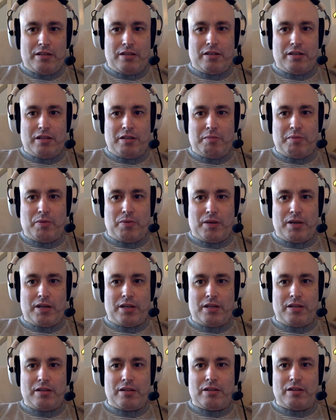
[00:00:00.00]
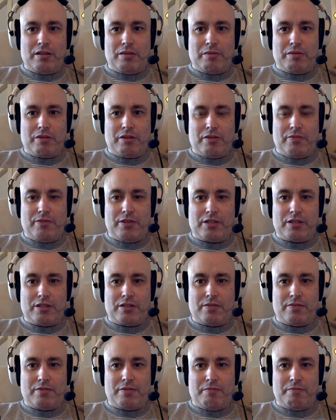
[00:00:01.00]
and we've got a
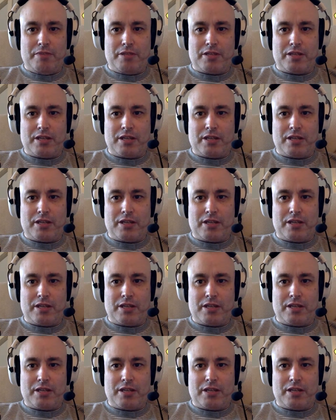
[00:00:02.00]
visitor from Mr.